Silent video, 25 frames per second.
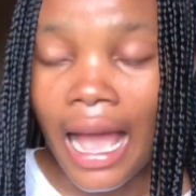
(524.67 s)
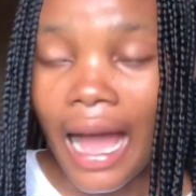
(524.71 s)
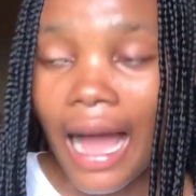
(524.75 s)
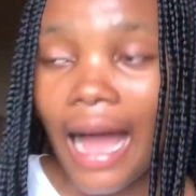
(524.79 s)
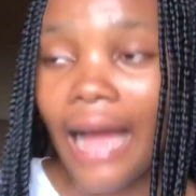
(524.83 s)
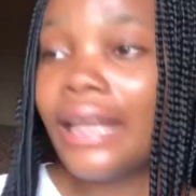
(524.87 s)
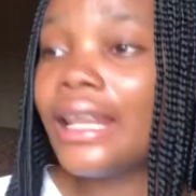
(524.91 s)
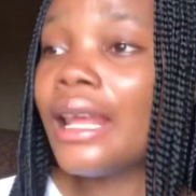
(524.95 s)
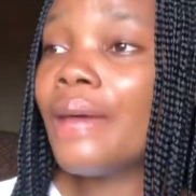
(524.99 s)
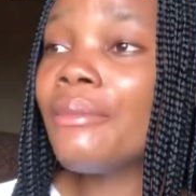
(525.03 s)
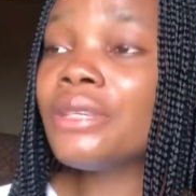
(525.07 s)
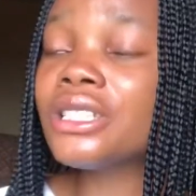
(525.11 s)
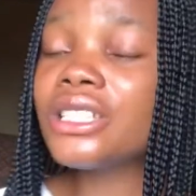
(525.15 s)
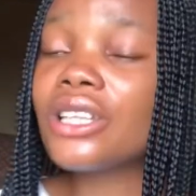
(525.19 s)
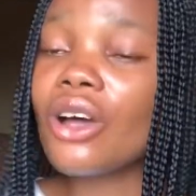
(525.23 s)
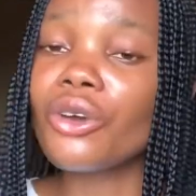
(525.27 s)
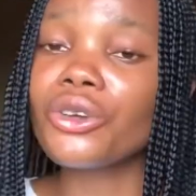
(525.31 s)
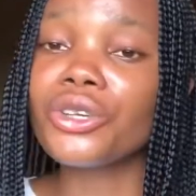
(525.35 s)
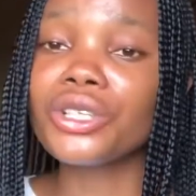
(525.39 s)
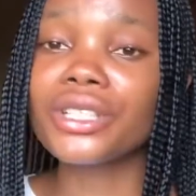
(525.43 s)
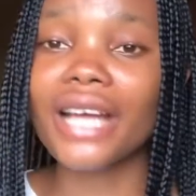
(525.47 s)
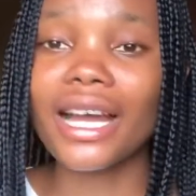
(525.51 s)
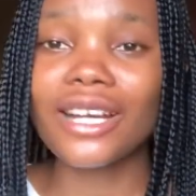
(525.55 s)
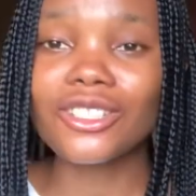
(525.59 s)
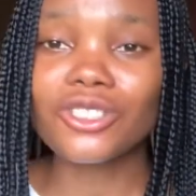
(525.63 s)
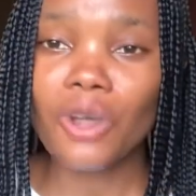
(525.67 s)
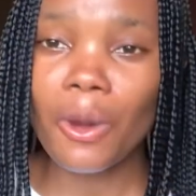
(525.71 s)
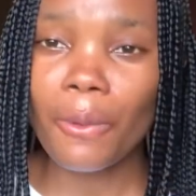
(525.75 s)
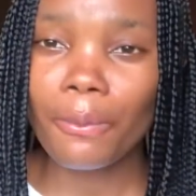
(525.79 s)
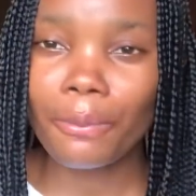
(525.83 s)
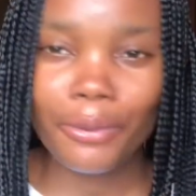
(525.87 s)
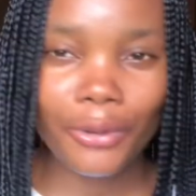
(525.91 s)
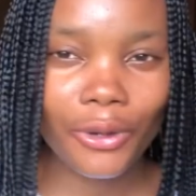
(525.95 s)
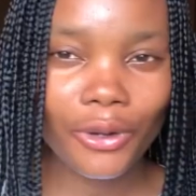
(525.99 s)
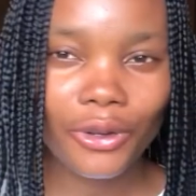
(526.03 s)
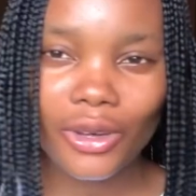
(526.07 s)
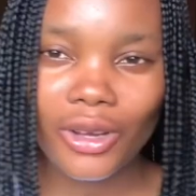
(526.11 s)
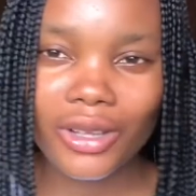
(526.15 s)
And let me tell you, there are some
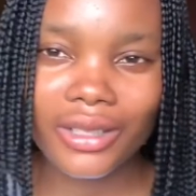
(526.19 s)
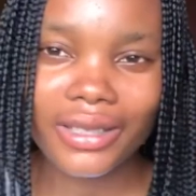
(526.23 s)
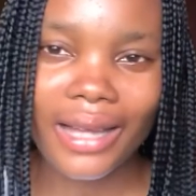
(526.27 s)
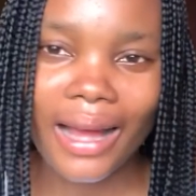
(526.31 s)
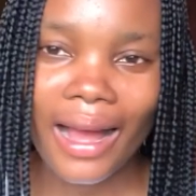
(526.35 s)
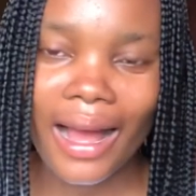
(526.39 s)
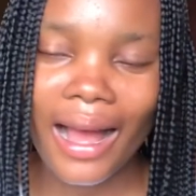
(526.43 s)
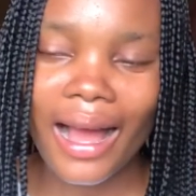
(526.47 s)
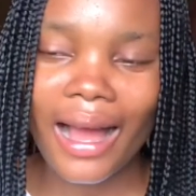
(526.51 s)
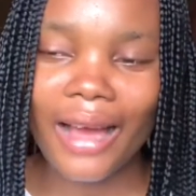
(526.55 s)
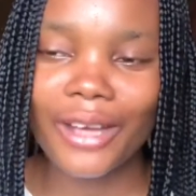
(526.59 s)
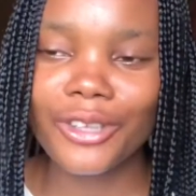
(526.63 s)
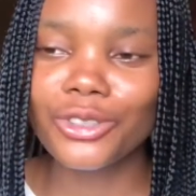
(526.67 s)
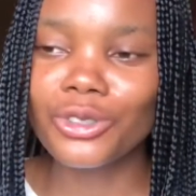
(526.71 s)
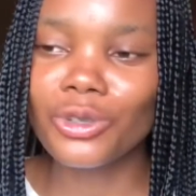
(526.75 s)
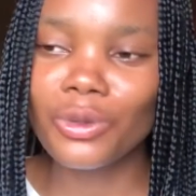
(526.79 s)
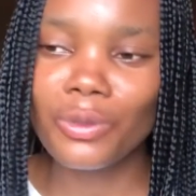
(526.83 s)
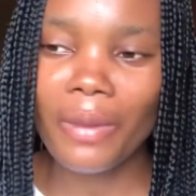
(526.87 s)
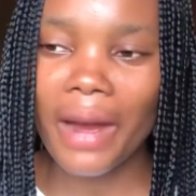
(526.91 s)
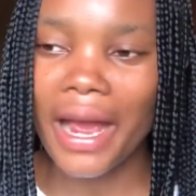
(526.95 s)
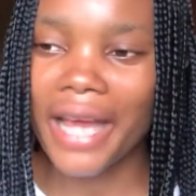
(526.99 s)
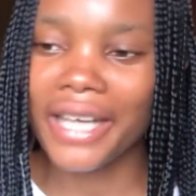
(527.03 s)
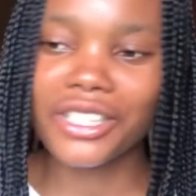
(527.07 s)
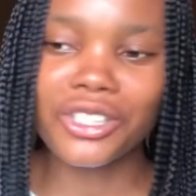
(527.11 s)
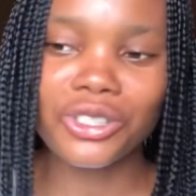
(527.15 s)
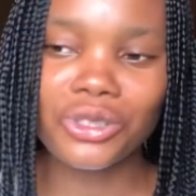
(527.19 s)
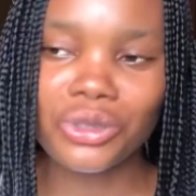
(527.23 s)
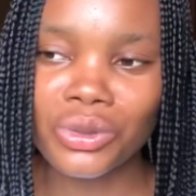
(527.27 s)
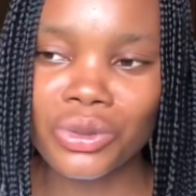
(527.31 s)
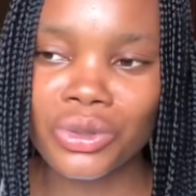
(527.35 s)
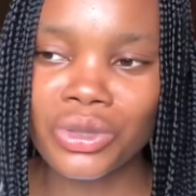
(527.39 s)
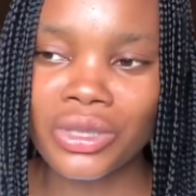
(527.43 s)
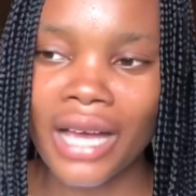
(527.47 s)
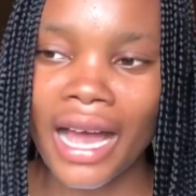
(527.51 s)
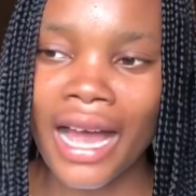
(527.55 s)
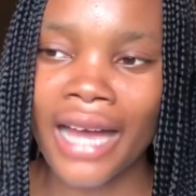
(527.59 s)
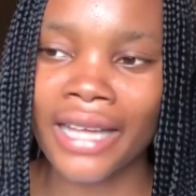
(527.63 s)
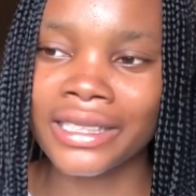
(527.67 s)
product that you might
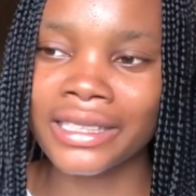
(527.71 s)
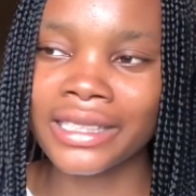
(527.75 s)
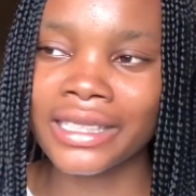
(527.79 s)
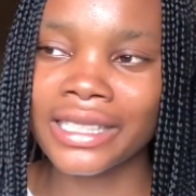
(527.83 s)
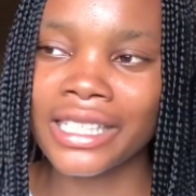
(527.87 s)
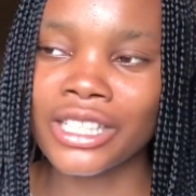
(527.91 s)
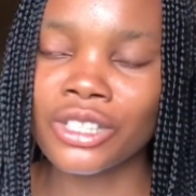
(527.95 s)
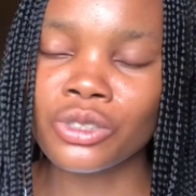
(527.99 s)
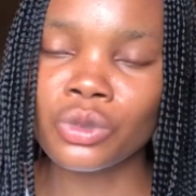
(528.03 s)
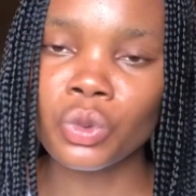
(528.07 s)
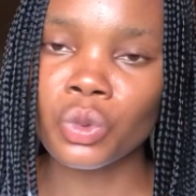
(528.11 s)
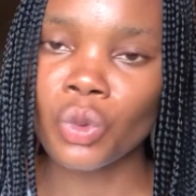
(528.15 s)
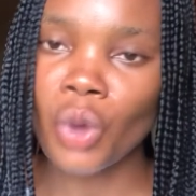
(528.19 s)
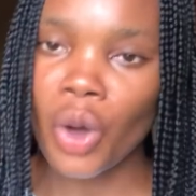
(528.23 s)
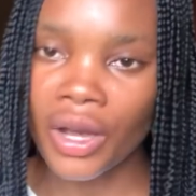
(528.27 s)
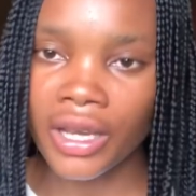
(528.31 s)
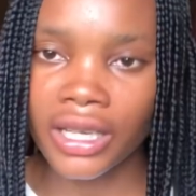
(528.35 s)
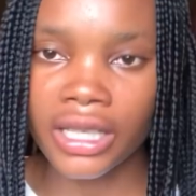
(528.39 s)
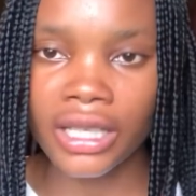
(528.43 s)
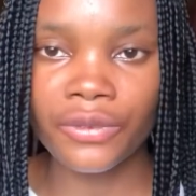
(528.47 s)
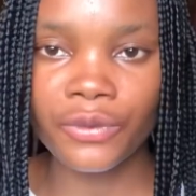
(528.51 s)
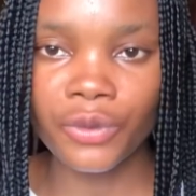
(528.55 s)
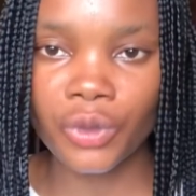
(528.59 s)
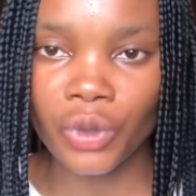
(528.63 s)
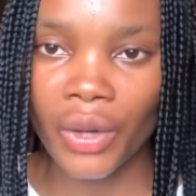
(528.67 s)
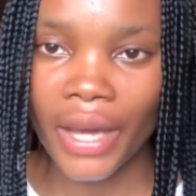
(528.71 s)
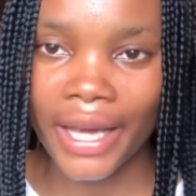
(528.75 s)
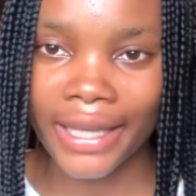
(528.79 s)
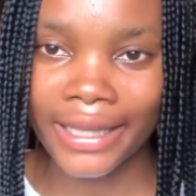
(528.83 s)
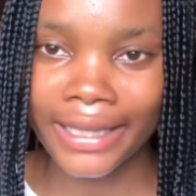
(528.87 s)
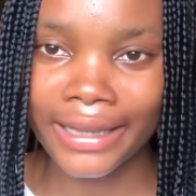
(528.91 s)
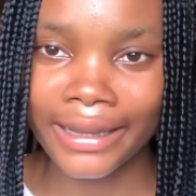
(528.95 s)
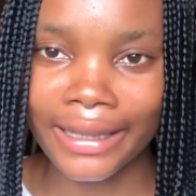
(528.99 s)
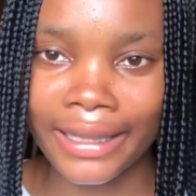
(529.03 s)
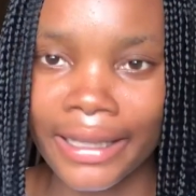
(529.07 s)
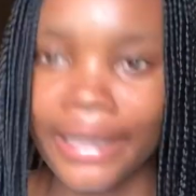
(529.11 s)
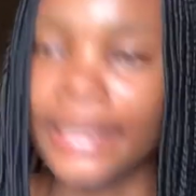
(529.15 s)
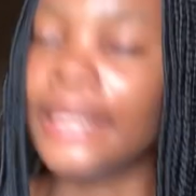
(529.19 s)
use and it will not give you
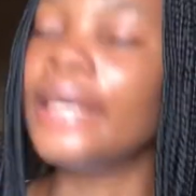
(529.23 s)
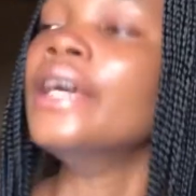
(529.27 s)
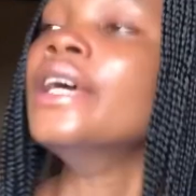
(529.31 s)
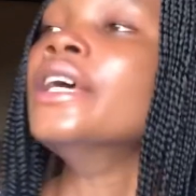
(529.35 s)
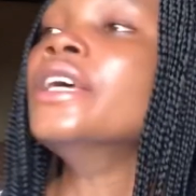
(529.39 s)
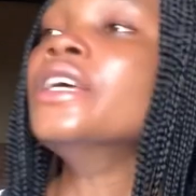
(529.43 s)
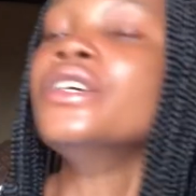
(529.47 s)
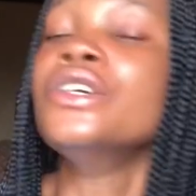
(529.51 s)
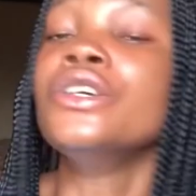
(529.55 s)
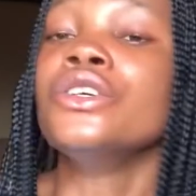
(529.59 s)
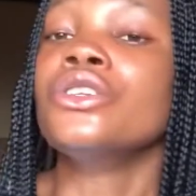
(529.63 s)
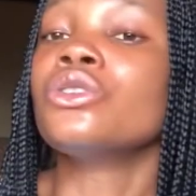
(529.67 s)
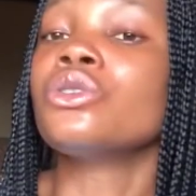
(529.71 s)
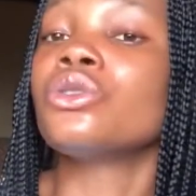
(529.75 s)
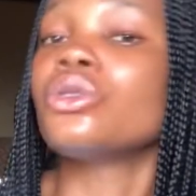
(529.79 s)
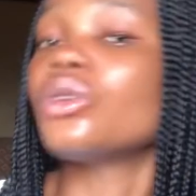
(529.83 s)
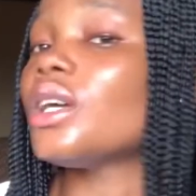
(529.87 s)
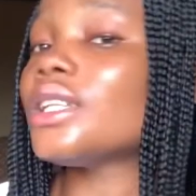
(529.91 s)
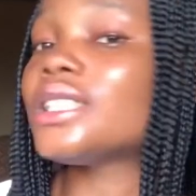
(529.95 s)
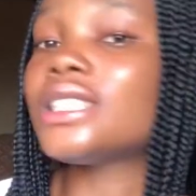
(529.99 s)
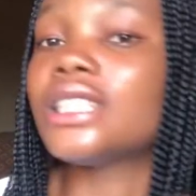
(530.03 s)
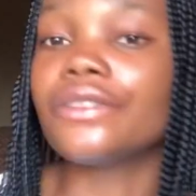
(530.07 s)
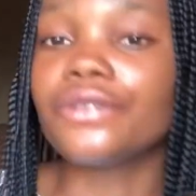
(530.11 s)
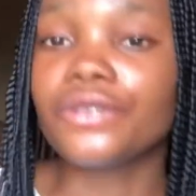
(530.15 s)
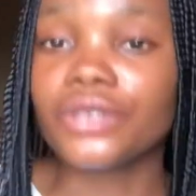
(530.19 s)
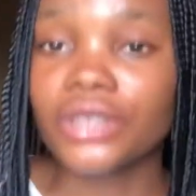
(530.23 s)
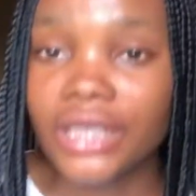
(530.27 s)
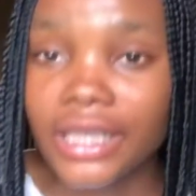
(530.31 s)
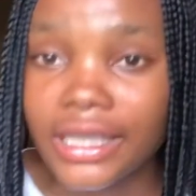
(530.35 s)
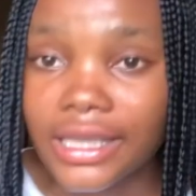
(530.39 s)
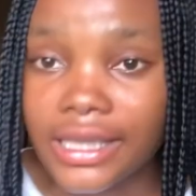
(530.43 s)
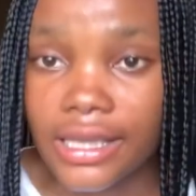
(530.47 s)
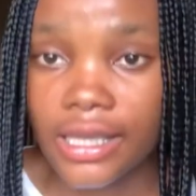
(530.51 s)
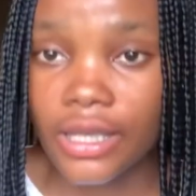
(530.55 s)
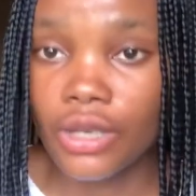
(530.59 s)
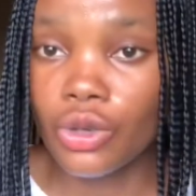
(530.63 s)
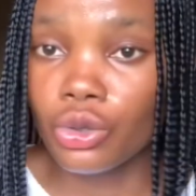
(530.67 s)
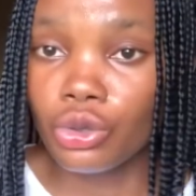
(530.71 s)
anything, not even a
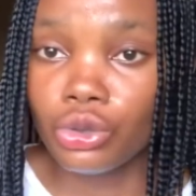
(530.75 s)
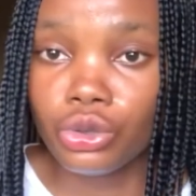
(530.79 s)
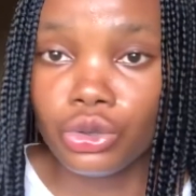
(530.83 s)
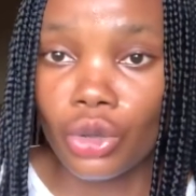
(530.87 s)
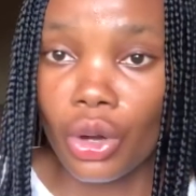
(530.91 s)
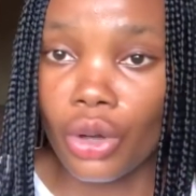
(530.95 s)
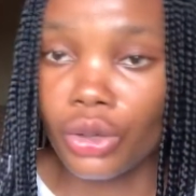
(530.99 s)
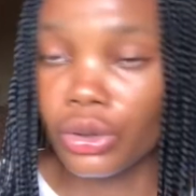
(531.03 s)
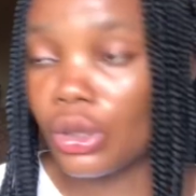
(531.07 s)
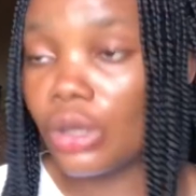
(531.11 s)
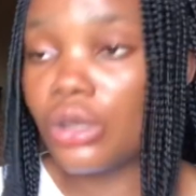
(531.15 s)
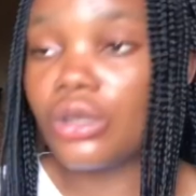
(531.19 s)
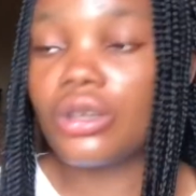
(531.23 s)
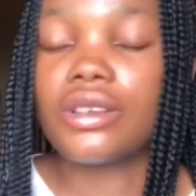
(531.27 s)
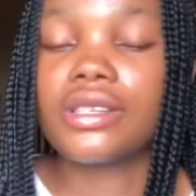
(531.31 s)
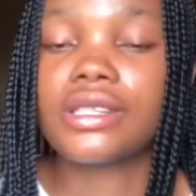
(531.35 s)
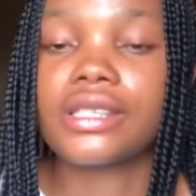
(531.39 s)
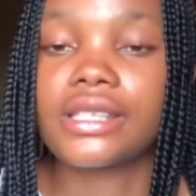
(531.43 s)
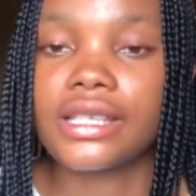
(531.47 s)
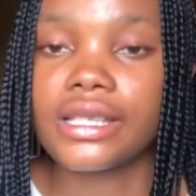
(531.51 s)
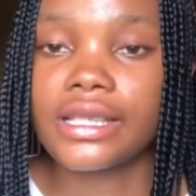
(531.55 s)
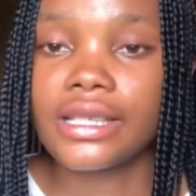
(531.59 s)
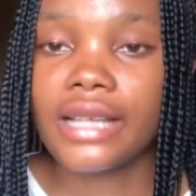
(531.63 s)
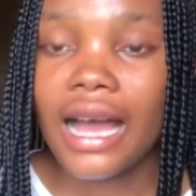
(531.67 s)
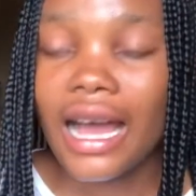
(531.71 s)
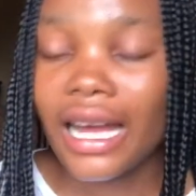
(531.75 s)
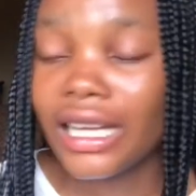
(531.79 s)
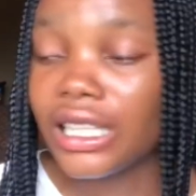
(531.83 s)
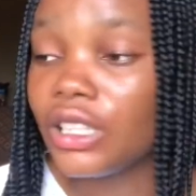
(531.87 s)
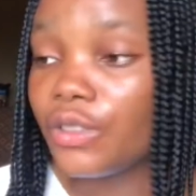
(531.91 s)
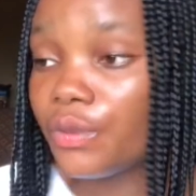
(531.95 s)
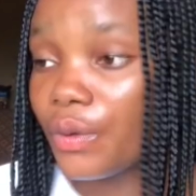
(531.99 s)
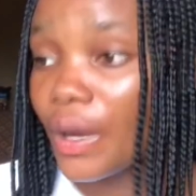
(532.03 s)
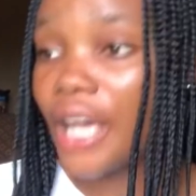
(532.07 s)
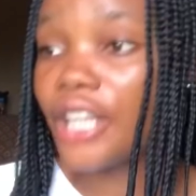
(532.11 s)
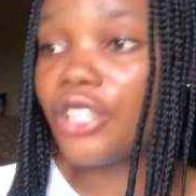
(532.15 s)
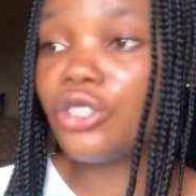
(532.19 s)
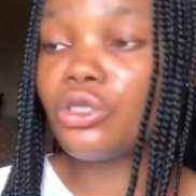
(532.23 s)
single dot on your skin. And
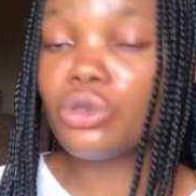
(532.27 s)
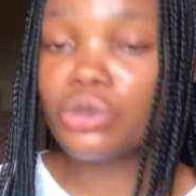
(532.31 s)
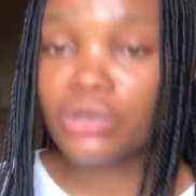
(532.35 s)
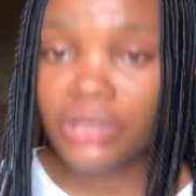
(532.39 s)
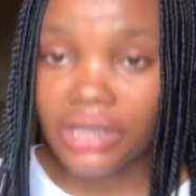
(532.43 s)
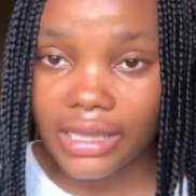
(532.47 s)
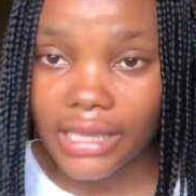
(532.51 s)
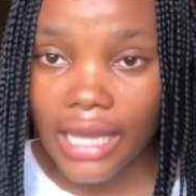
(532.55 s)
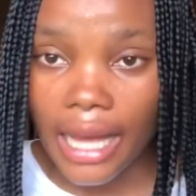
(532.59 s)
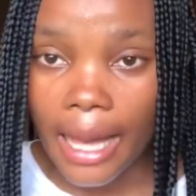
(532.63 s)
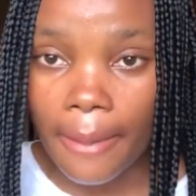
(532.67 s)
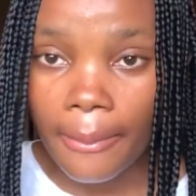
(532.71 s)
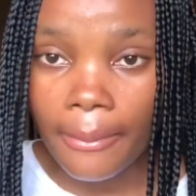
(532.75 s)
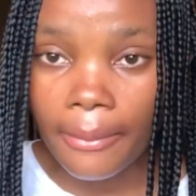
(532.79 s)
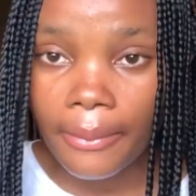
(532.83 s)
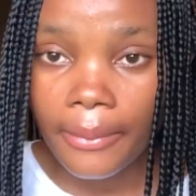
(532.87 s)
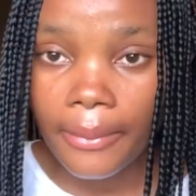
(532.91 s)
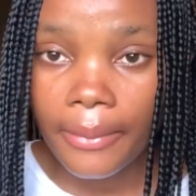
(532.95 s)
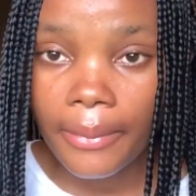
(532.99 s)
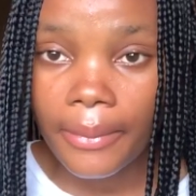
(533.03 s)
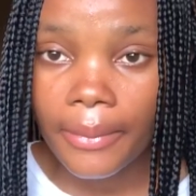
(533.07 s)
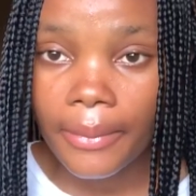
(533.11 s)
if I use them,